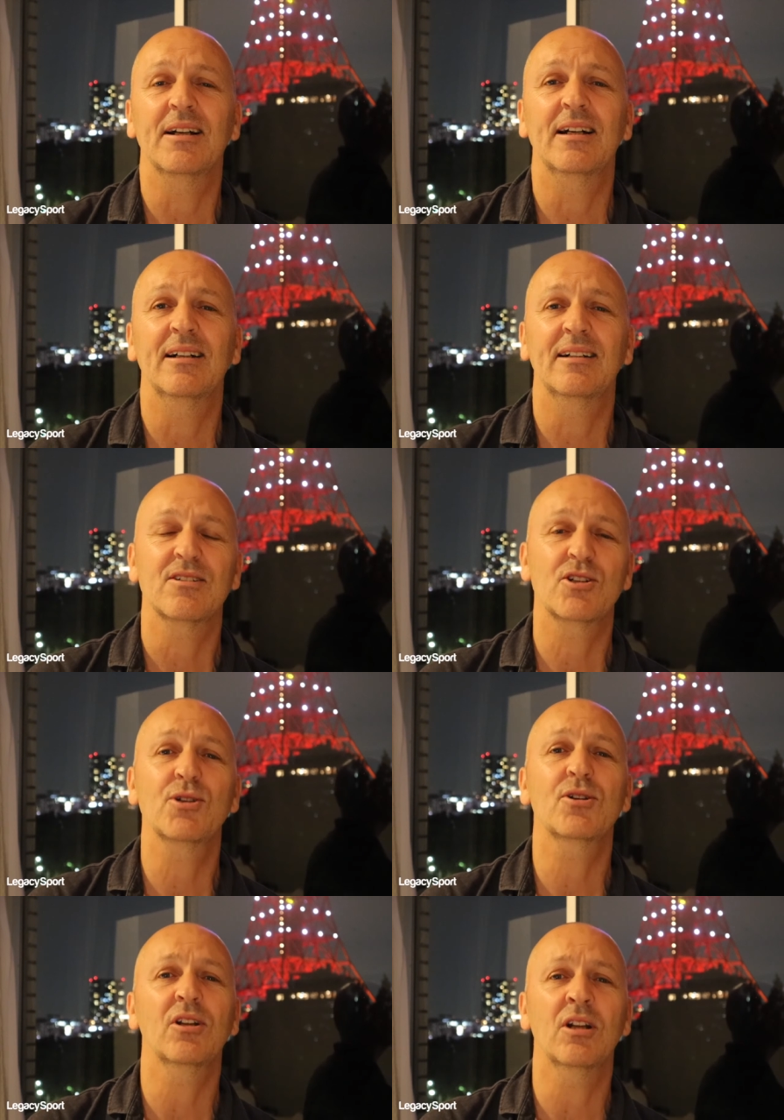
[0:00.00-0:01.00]
a
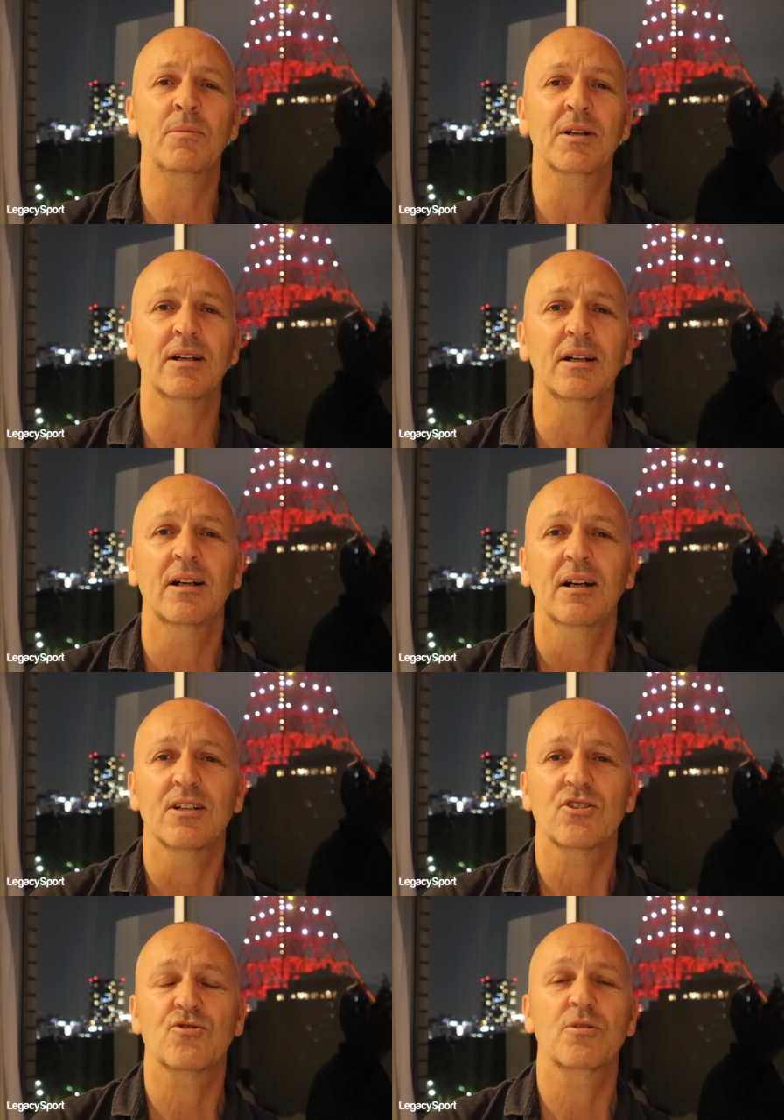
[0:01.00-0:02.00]
2 kilometer
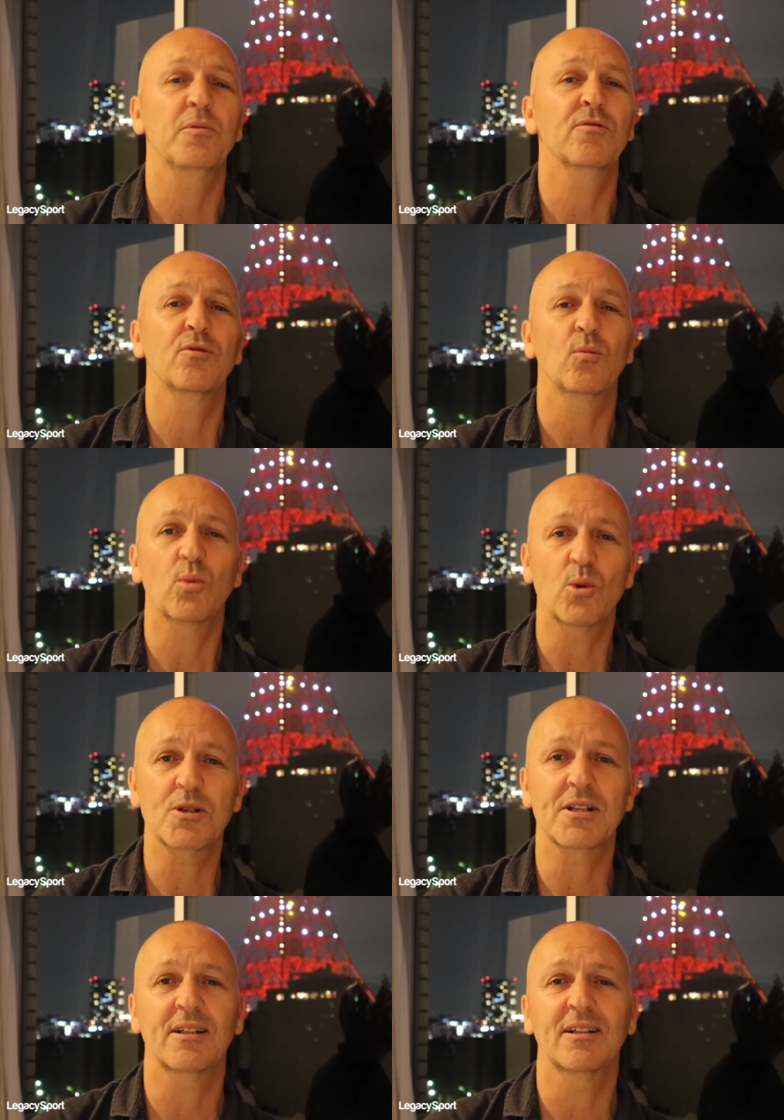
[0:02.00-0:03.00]
strip of
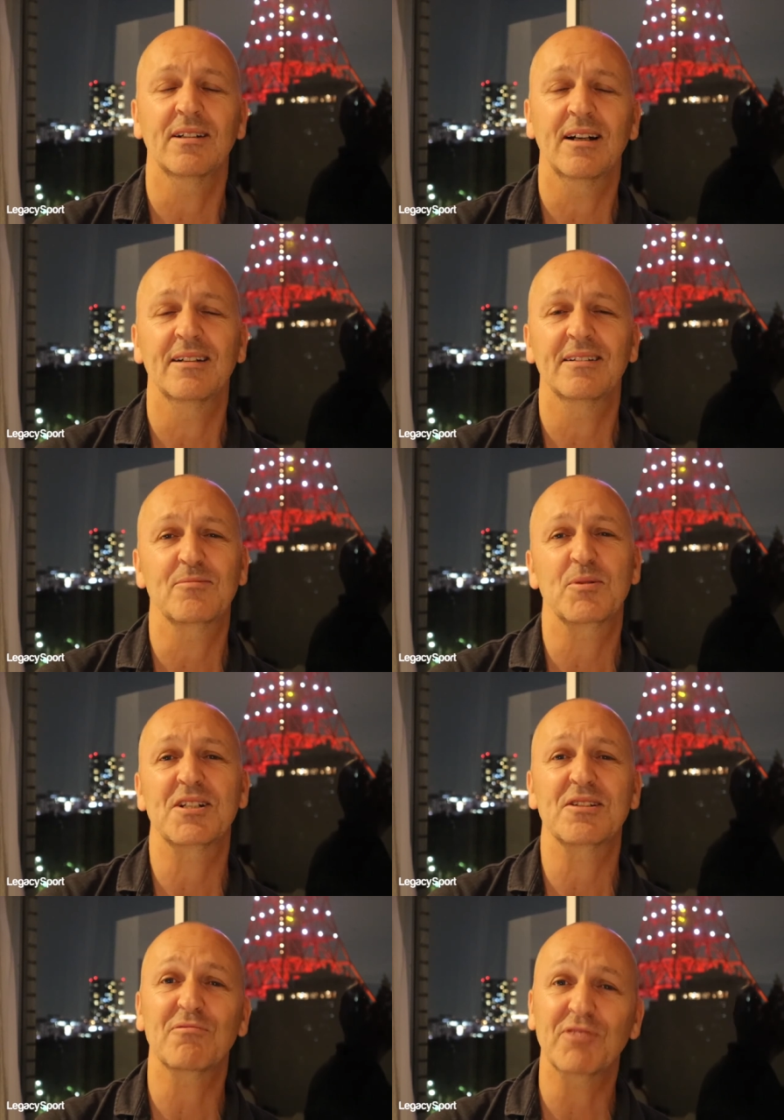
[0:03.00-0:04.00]
water, which
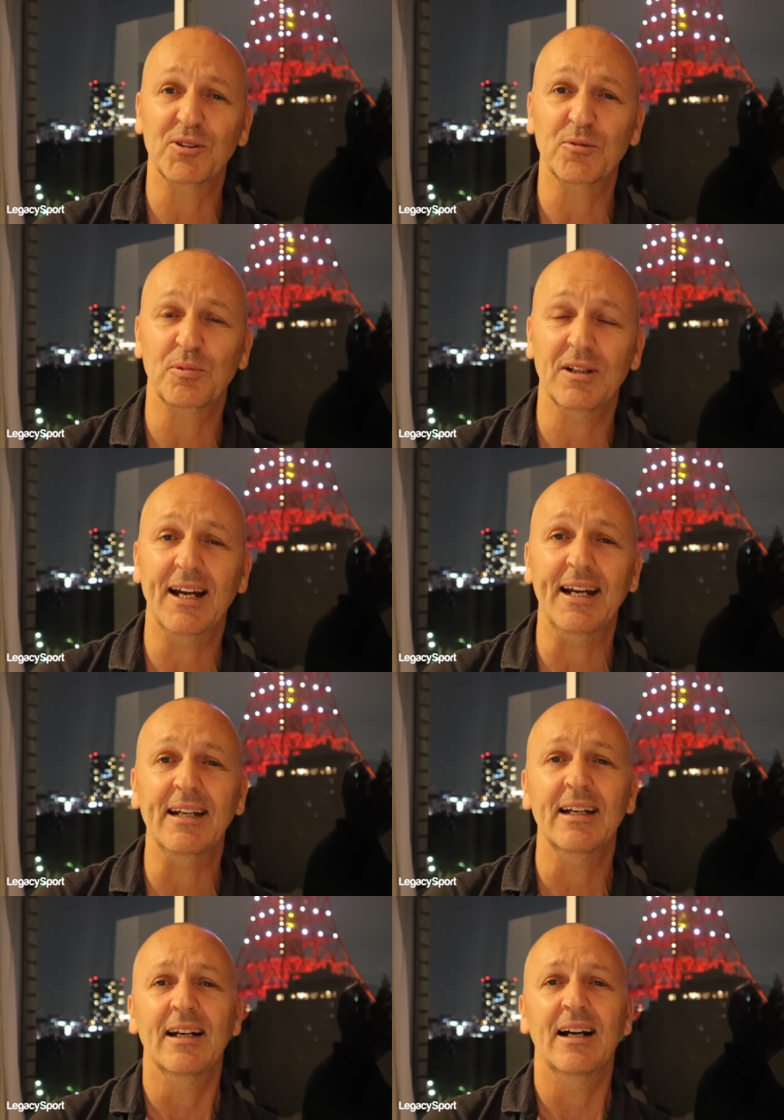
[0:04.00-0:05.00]
is the field of play,
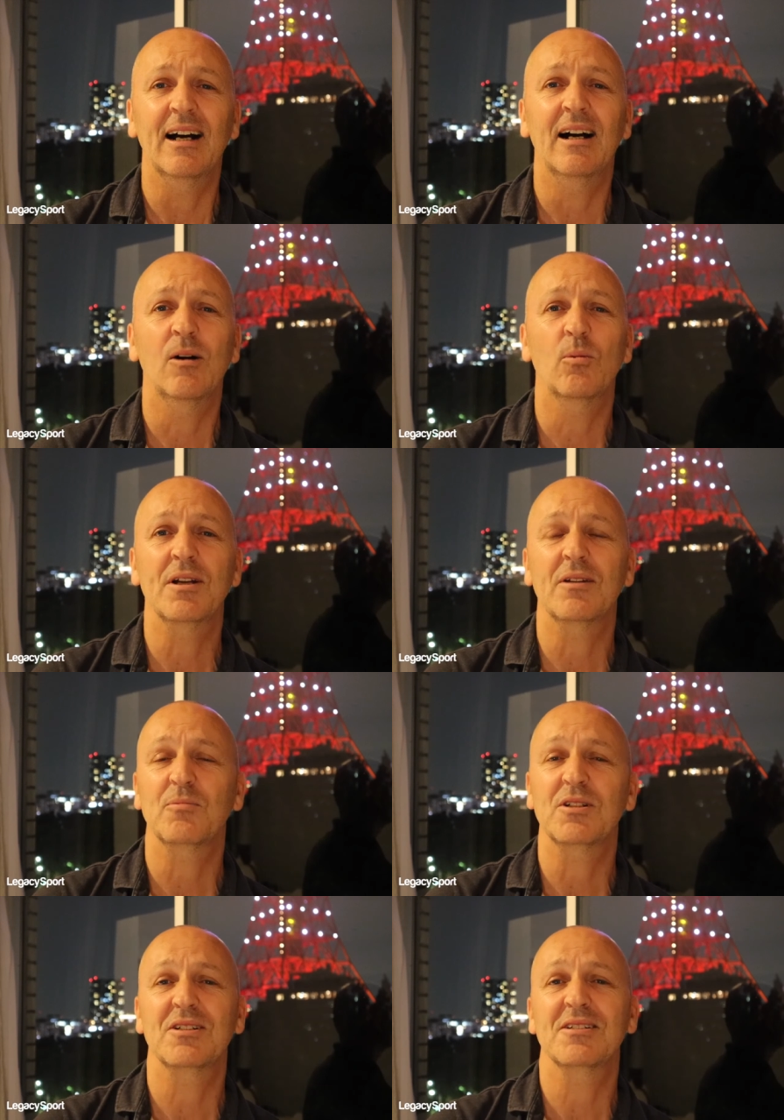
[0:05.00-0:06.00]
where
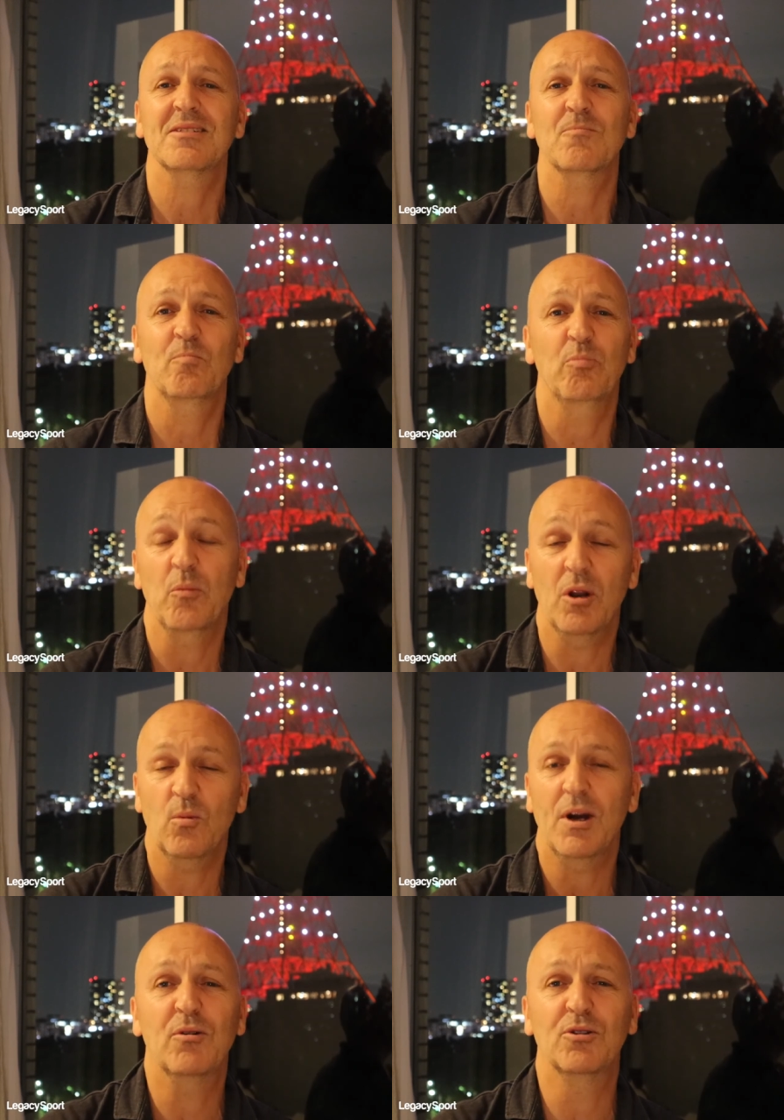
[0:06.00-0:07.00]

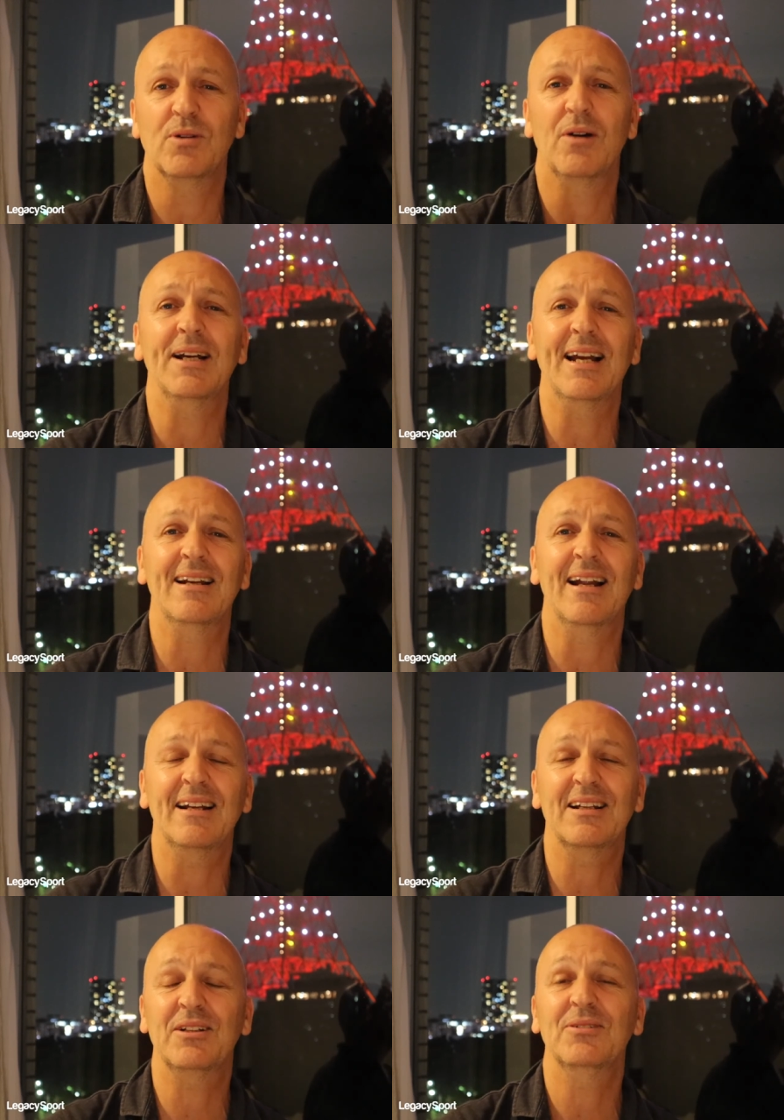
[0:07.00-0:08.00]
all the rowing
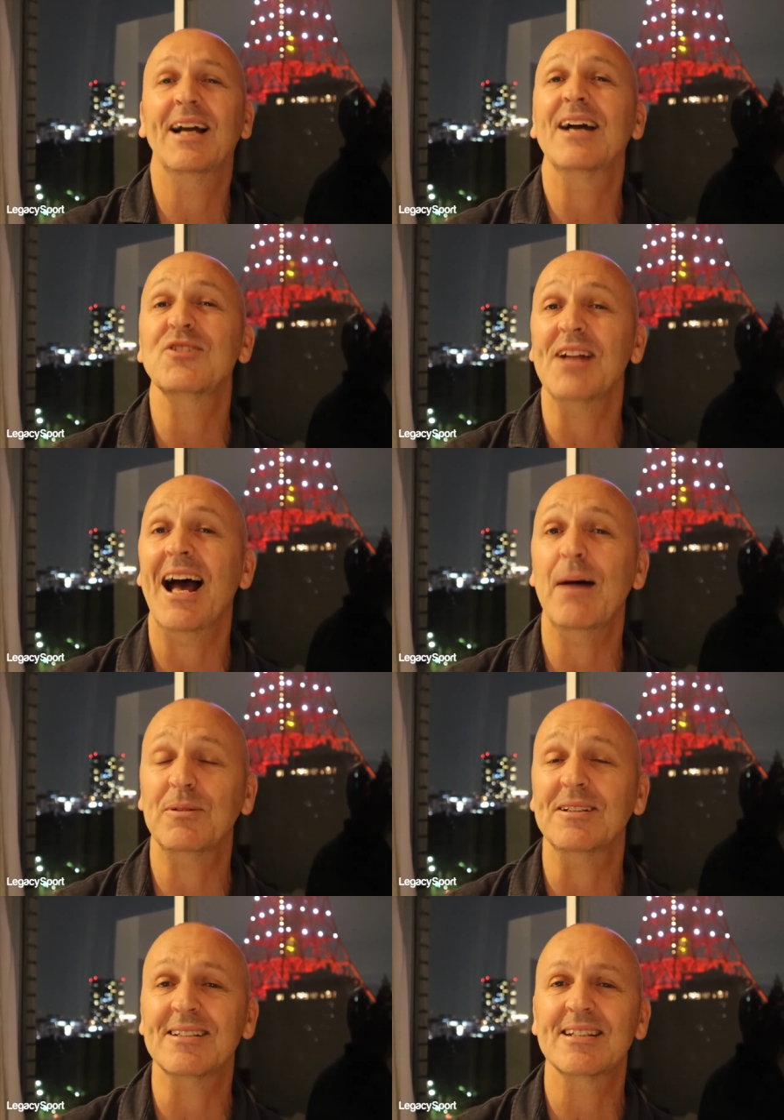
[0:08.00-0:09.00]
and canoeing action
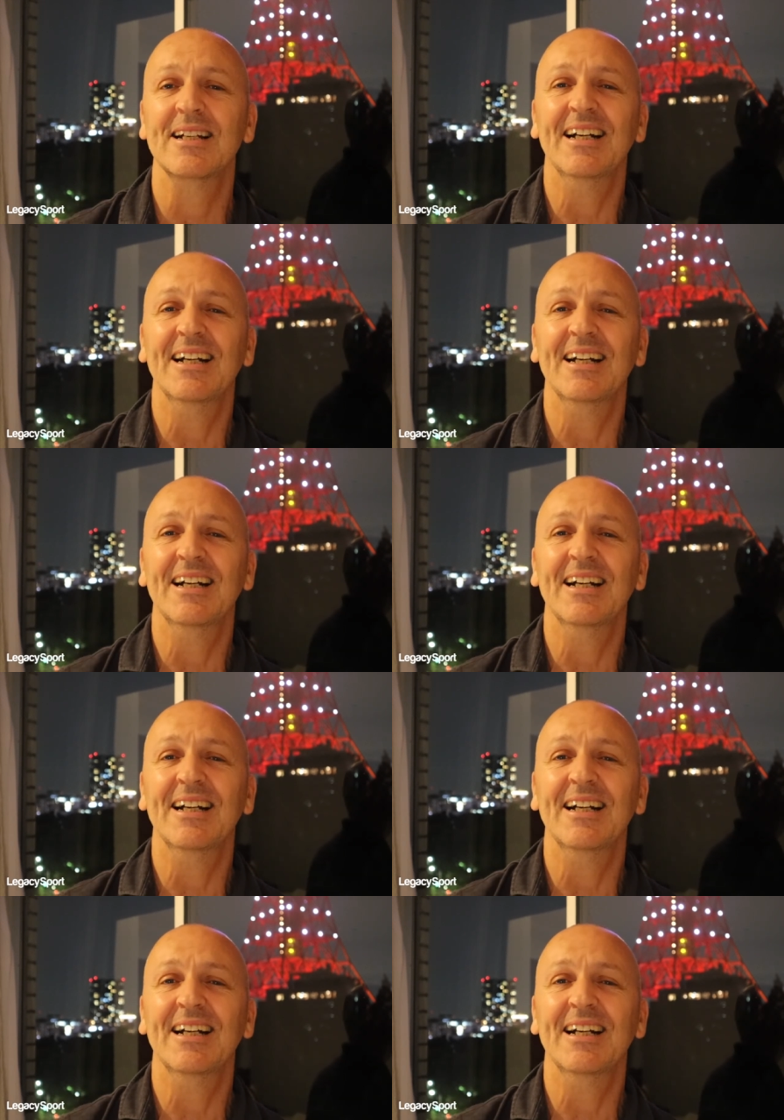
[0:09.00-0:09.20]
happens.